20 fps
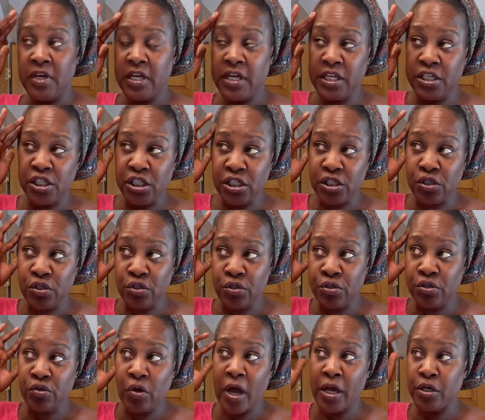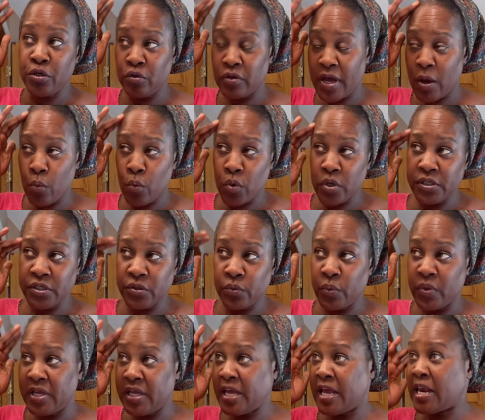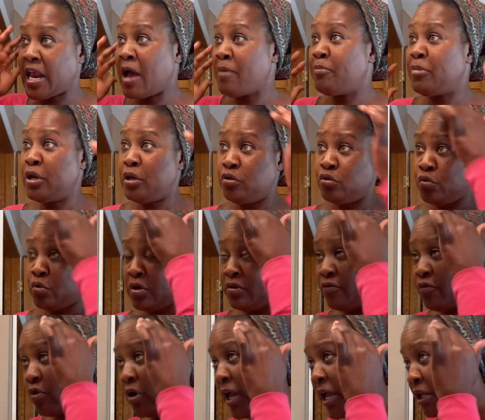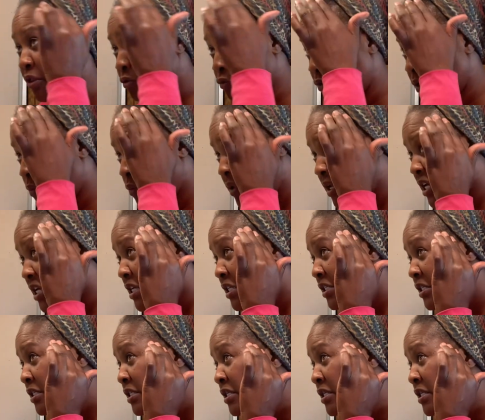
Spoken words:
And just so I do that once a week, and I've been doing it for like 3 weeks